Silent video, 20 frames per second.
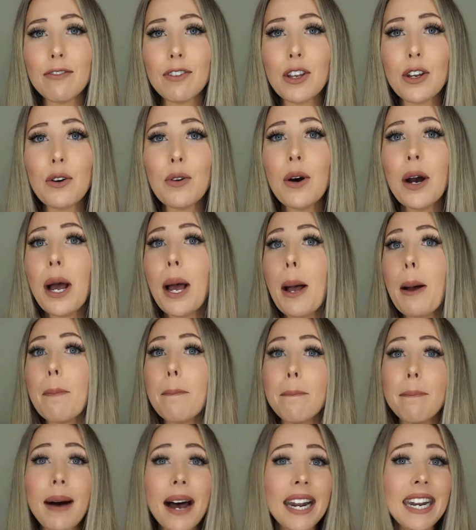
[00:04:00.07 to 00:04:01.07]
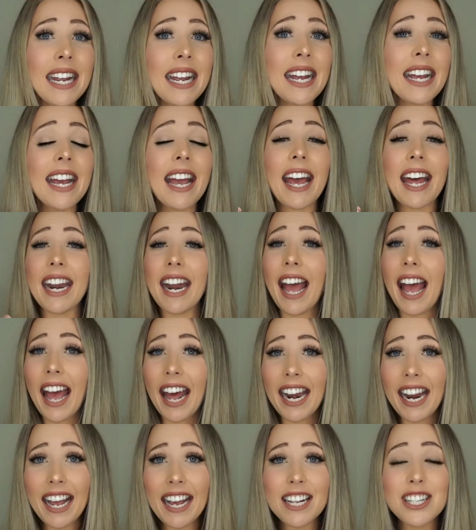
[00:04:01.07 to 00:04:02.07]
you money and
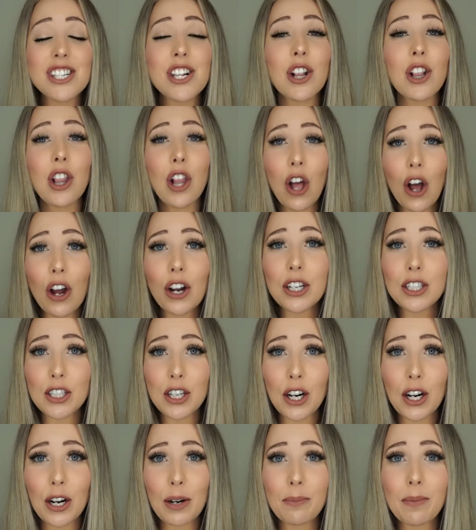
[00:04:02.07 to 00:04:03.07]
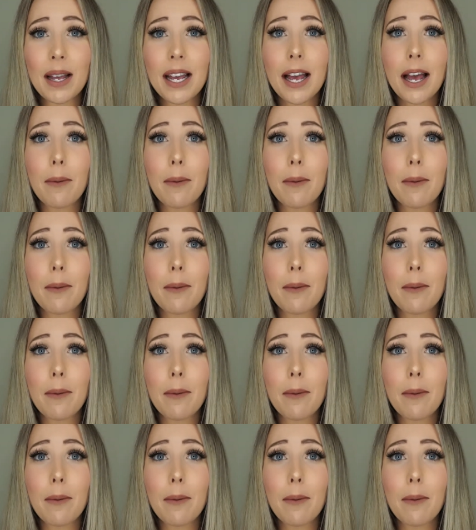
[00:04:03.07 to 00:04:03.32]
headaches long term